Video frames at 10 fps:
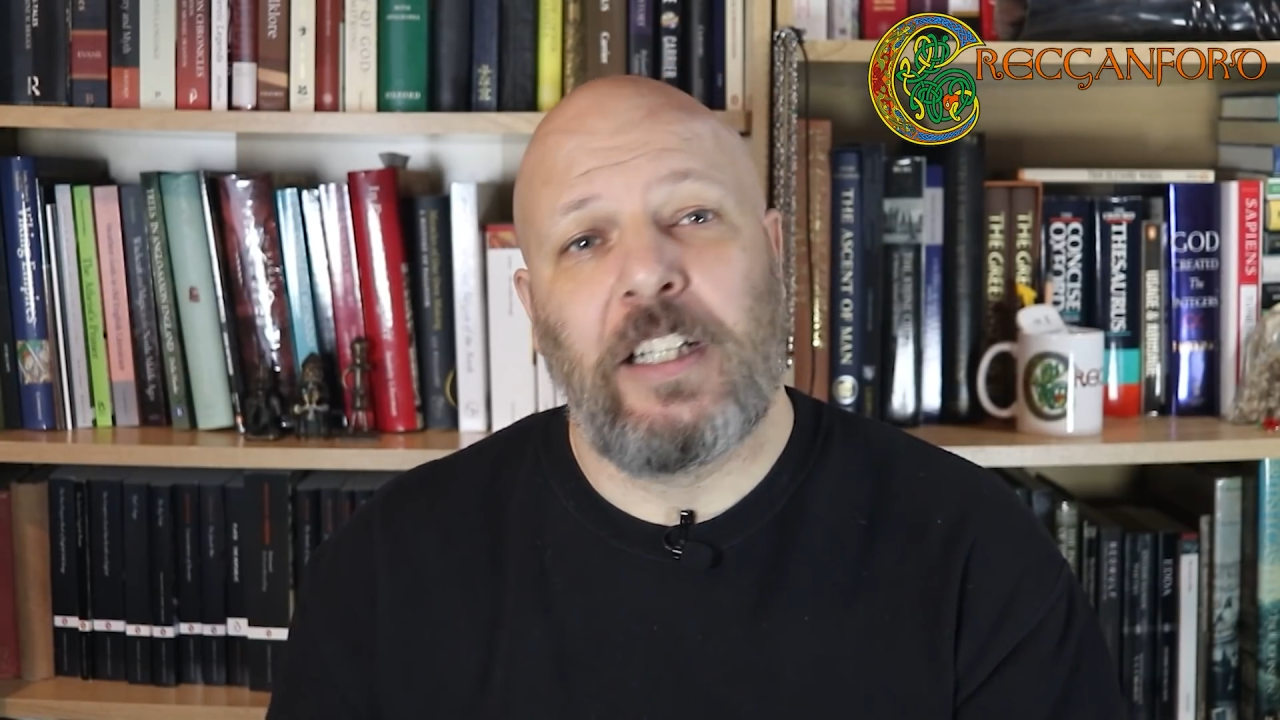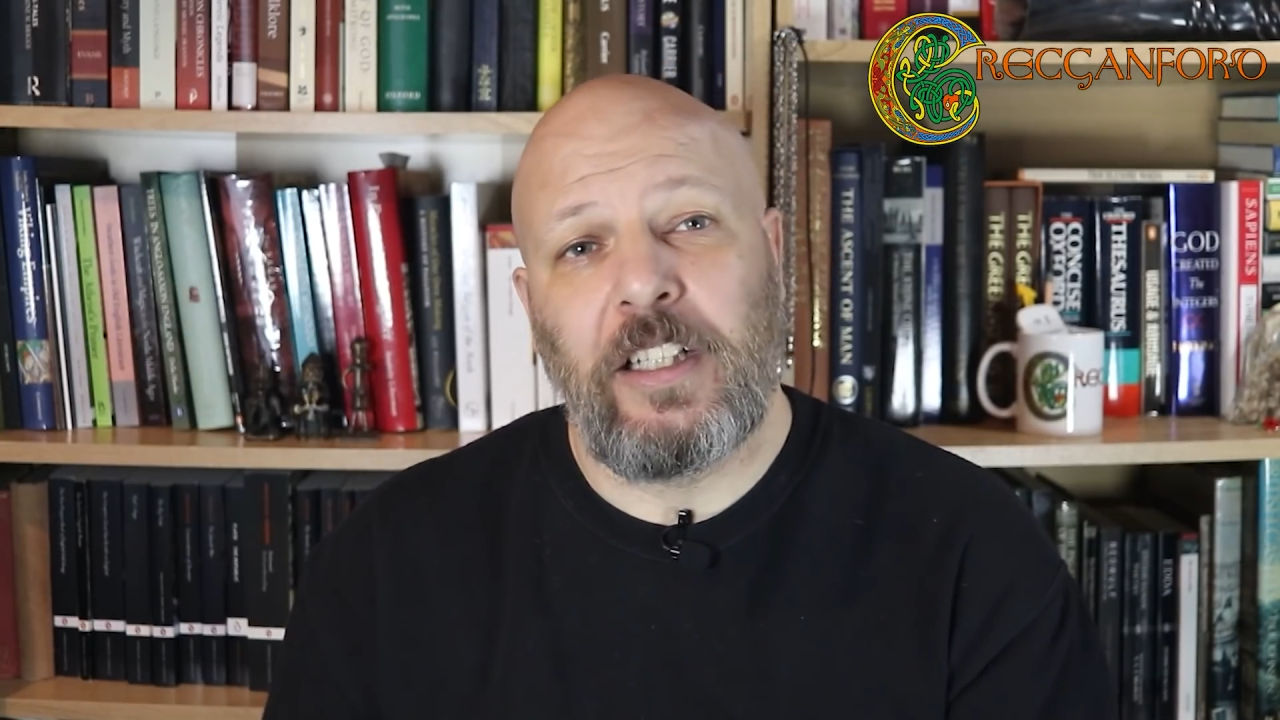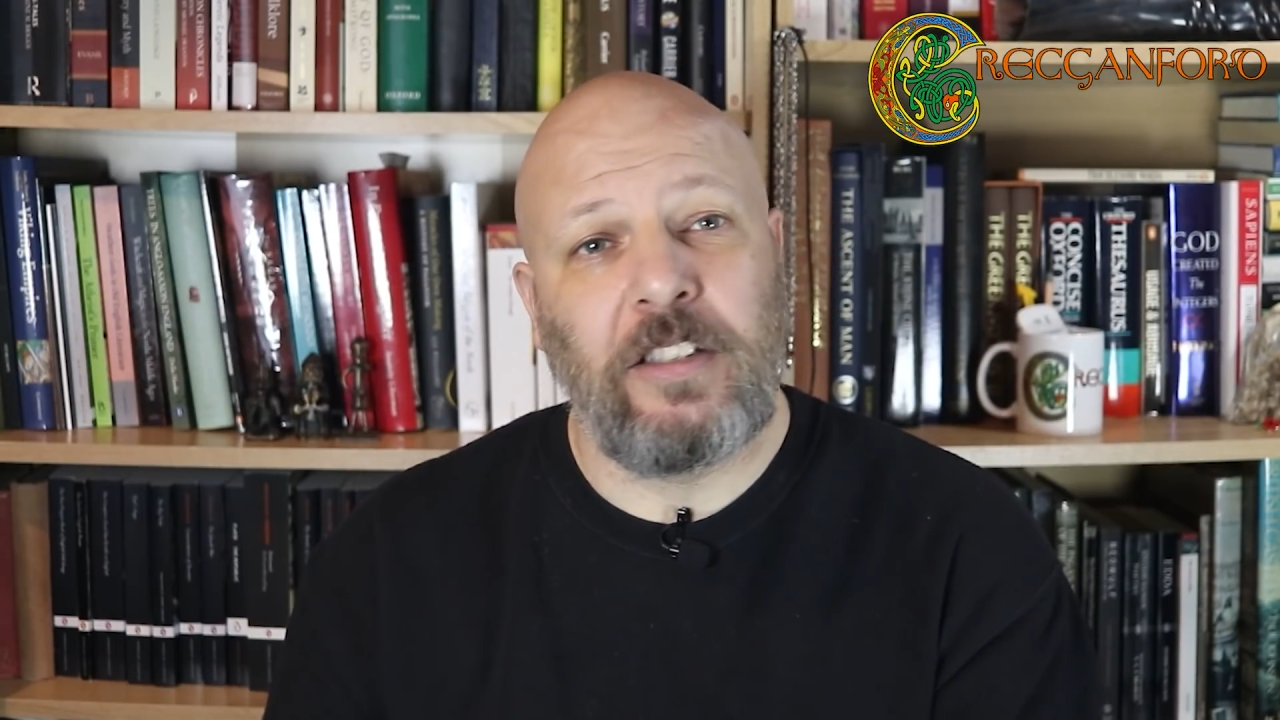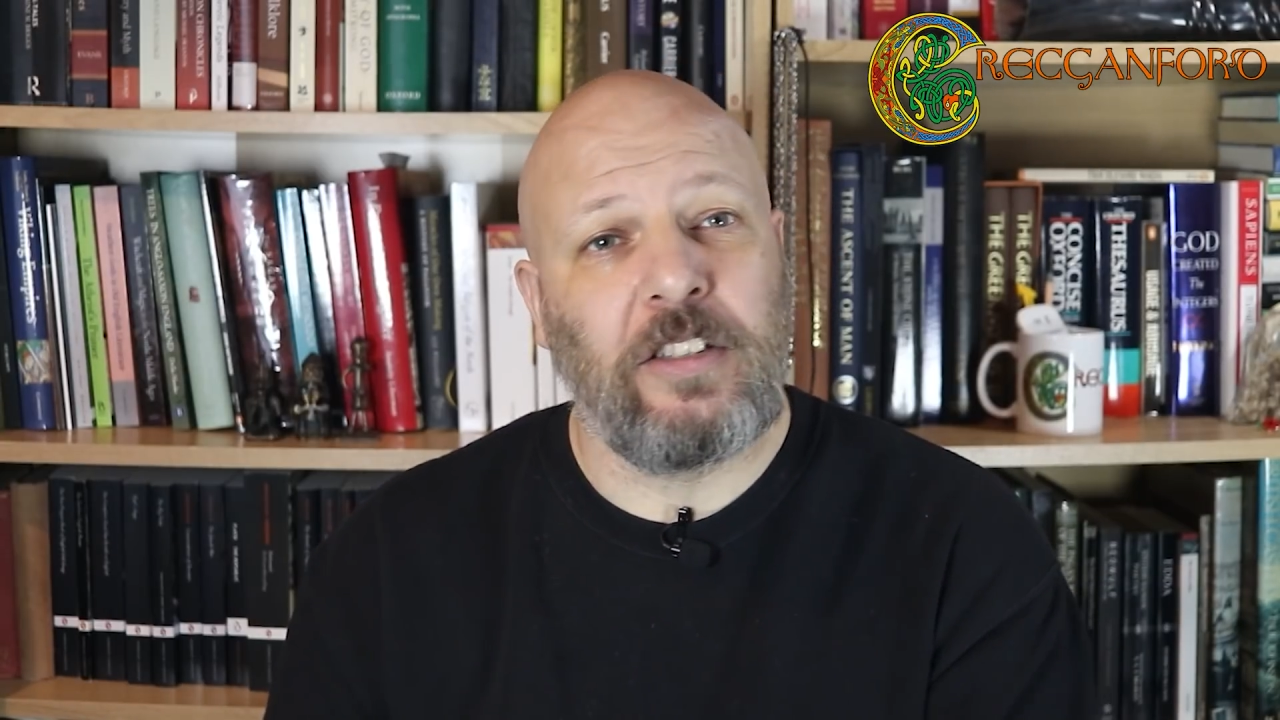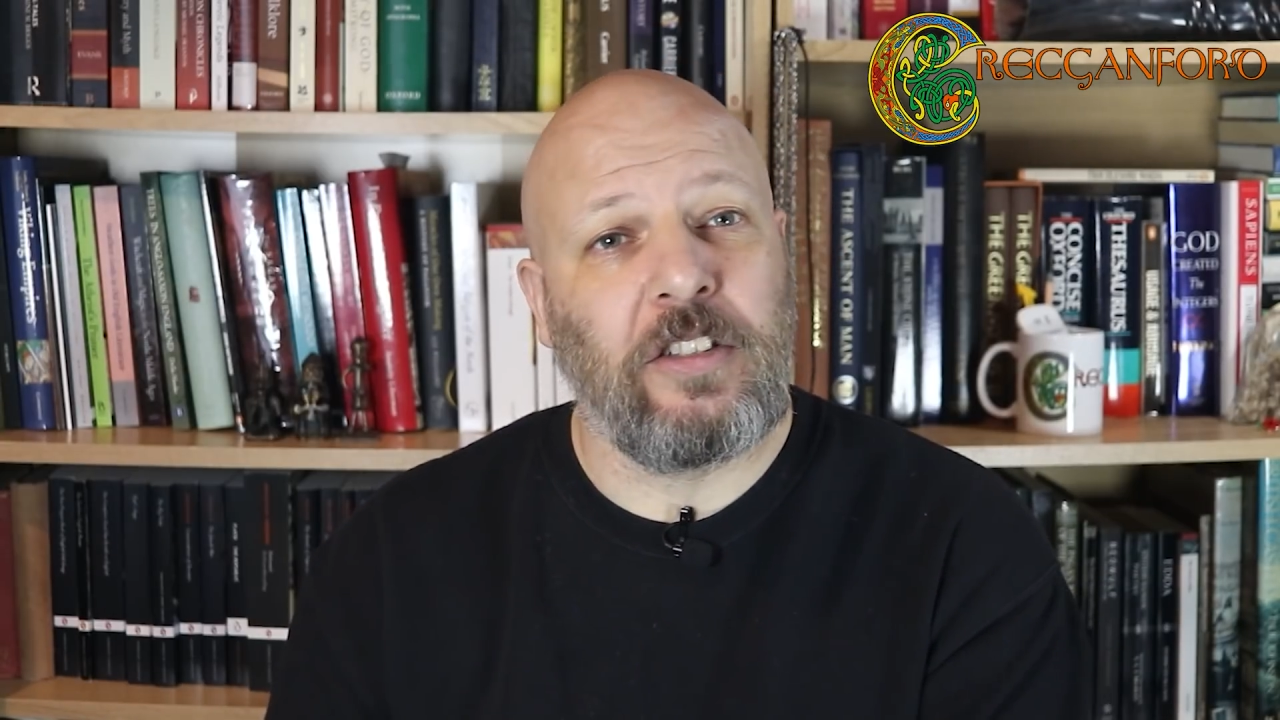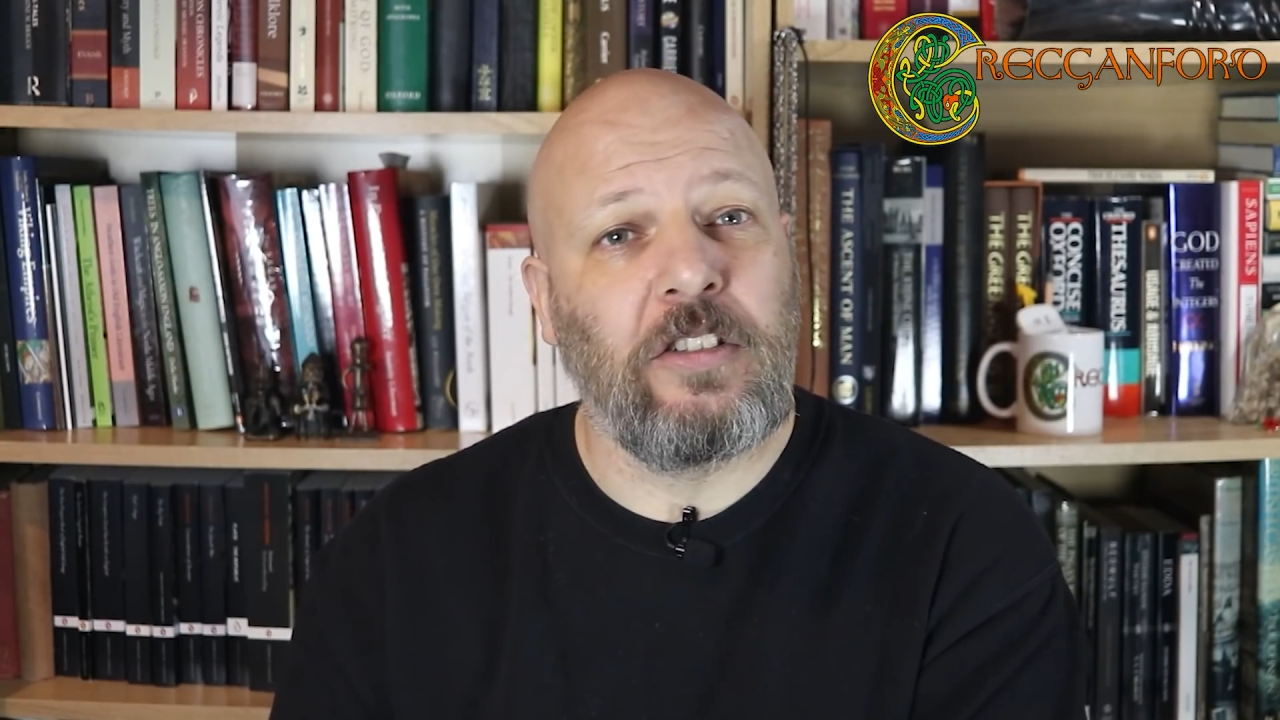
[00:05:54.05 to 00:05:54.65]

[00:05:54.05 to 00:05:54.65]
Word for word: and the